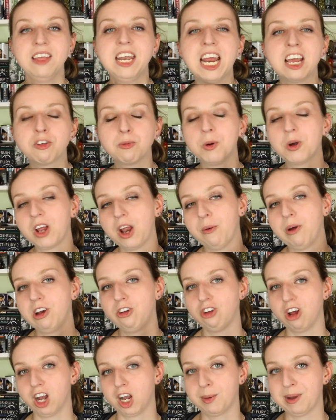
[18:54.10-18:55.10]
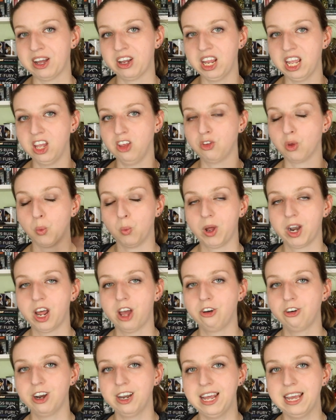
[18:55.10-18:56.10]
the next book I want to talk about is
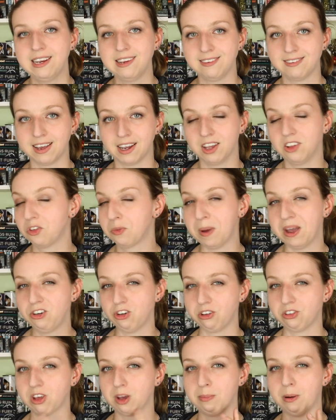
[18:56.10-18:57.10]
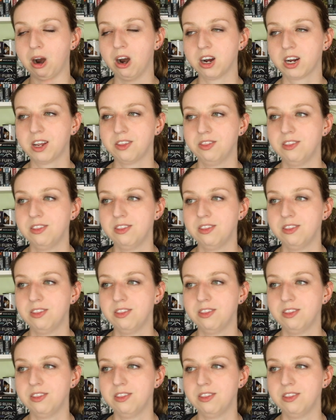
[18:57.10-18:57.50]
180 Seconds by Jessica Park.